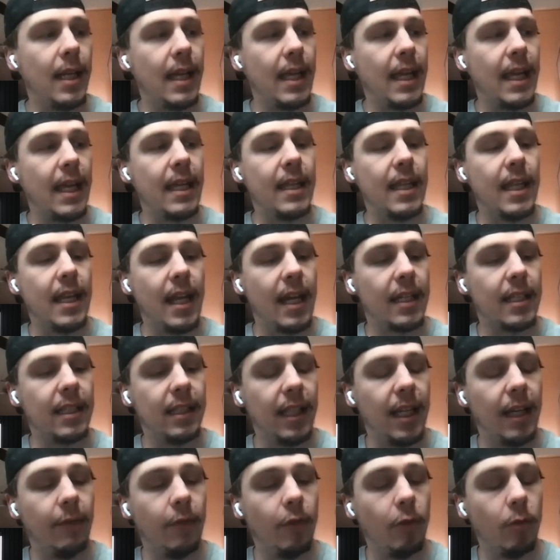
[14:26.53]
hit the next
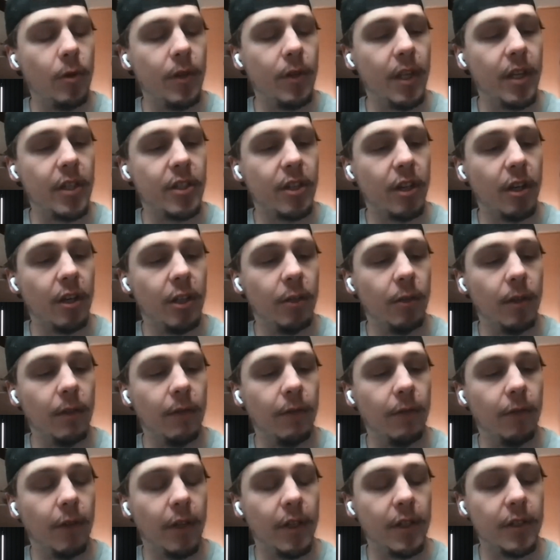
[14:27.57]
level when they started doing
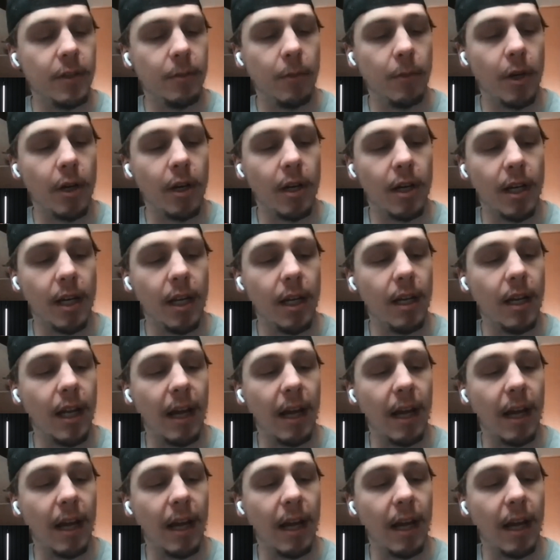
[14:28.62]
influencer marketing.